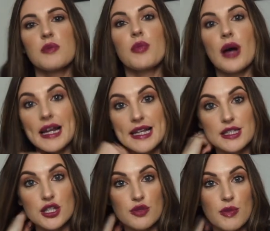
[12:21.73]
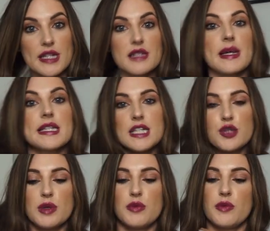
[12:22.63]
palettes that you might spend a little
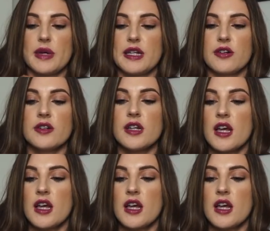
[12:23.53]
bit more money on.